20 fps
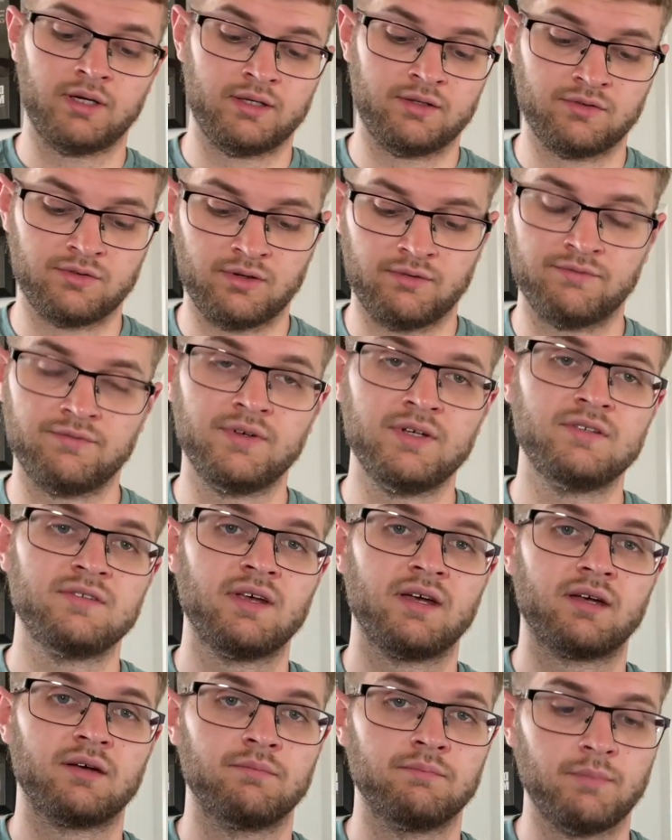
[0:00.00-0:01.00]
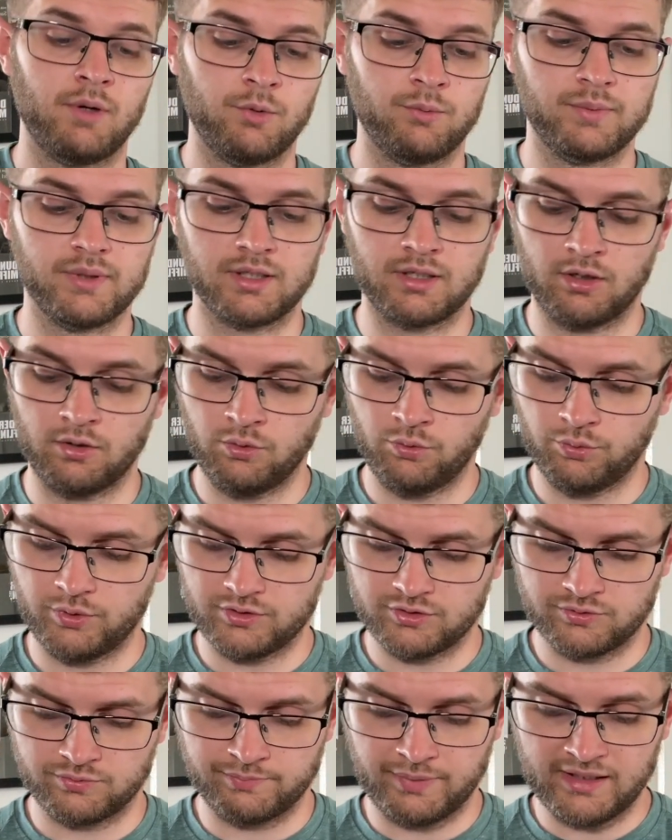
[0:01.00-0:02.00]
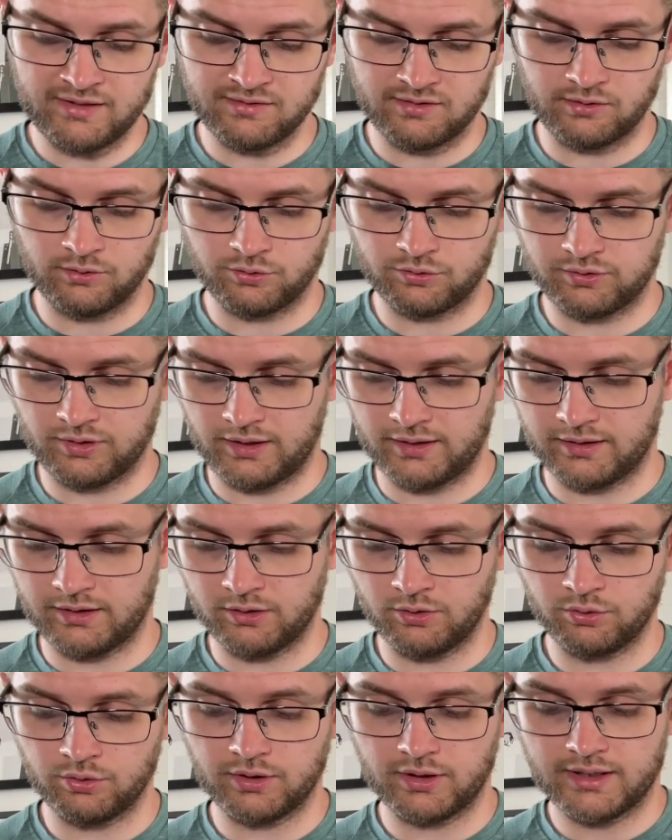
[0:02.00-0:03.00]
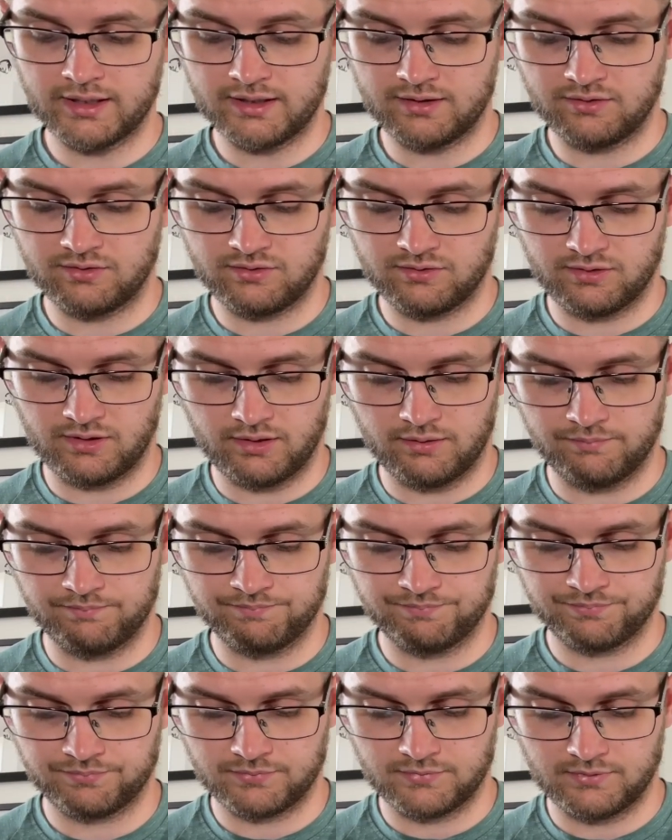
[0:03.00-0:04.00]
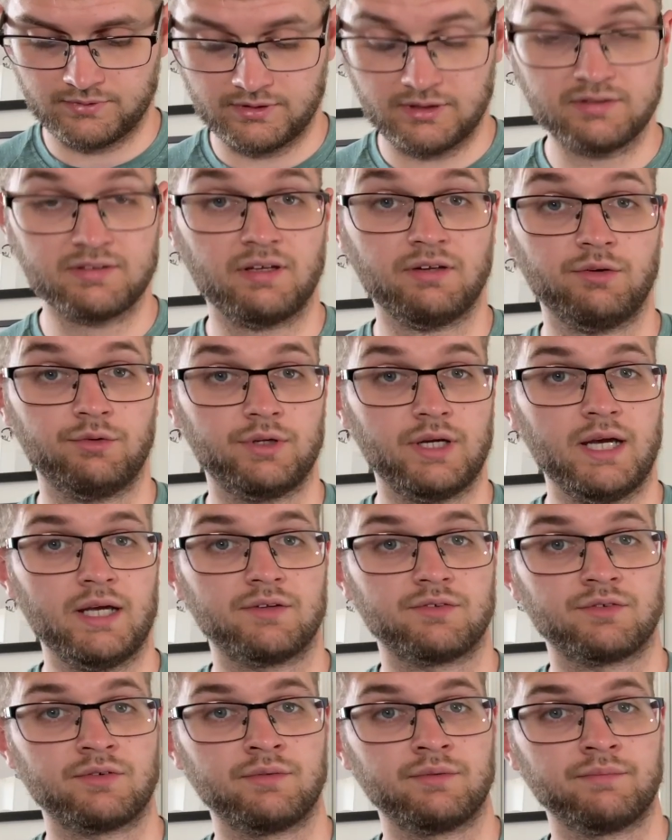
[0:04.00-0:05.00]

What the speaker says: It's a Vtec Mobigo, which basically looks like a younger kid's Nintendo DS.